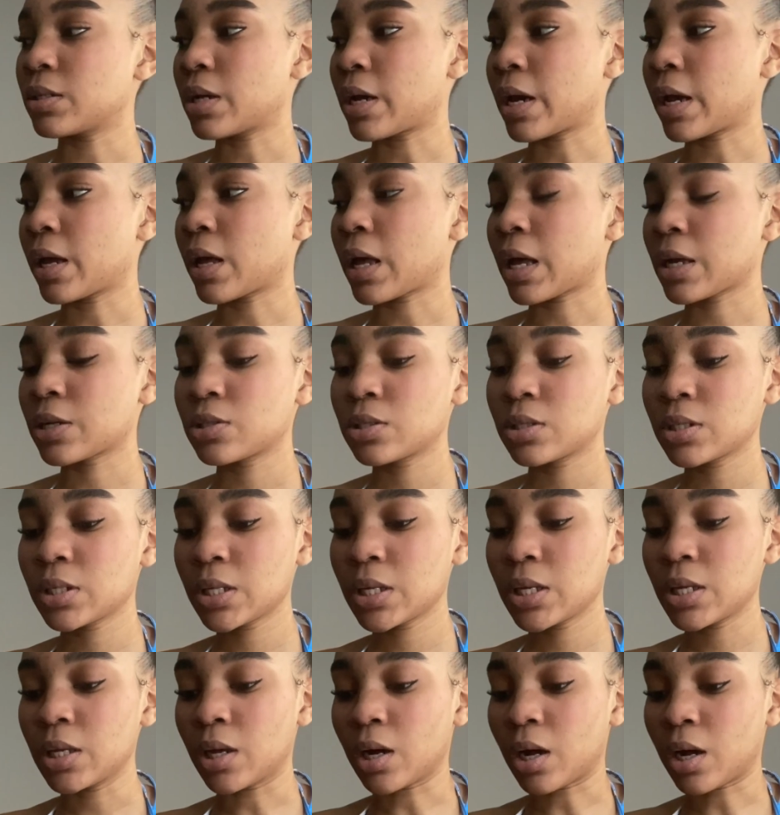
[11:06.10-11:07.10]
I
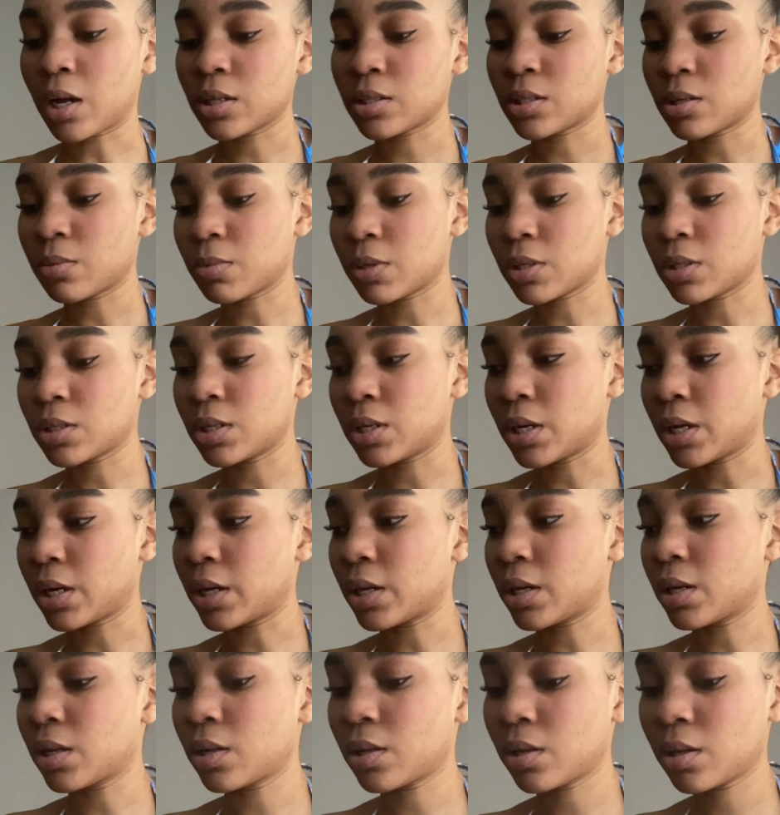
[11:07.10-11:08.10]
actually got something
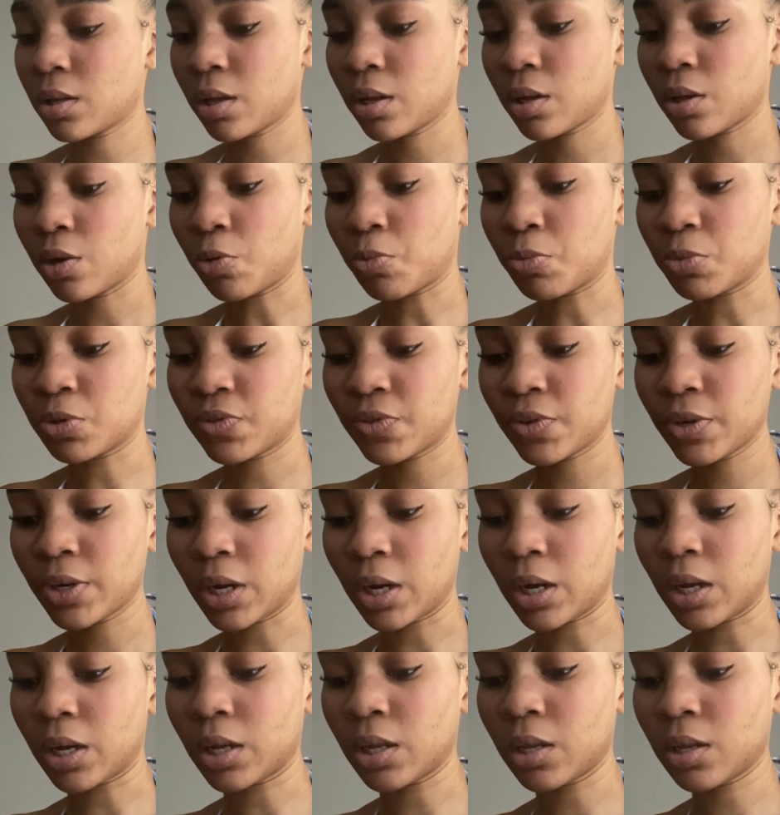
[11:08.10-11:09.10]
today, almost
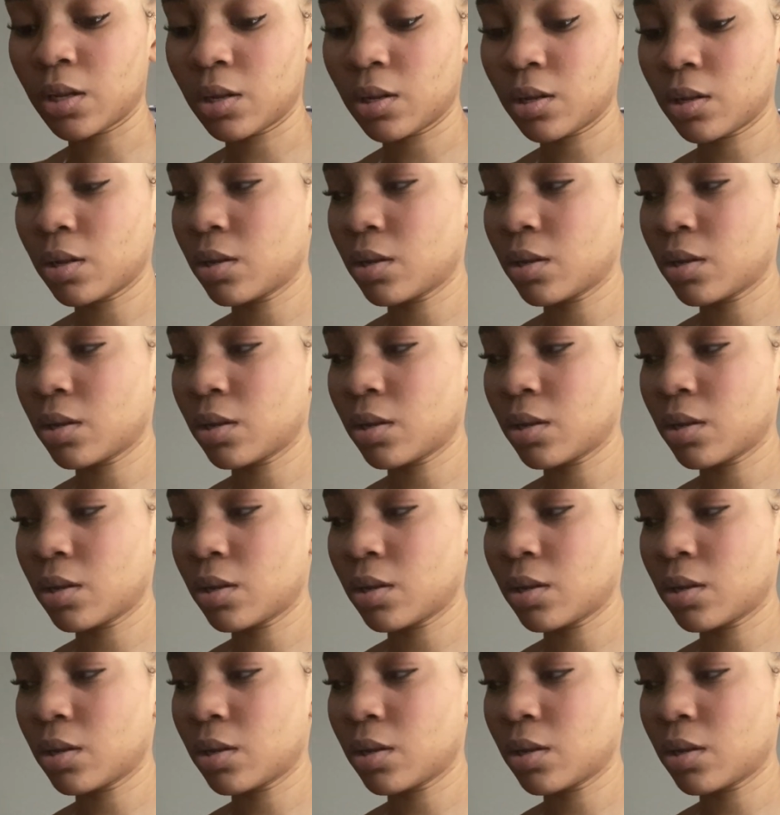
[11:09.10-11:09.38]
forgot.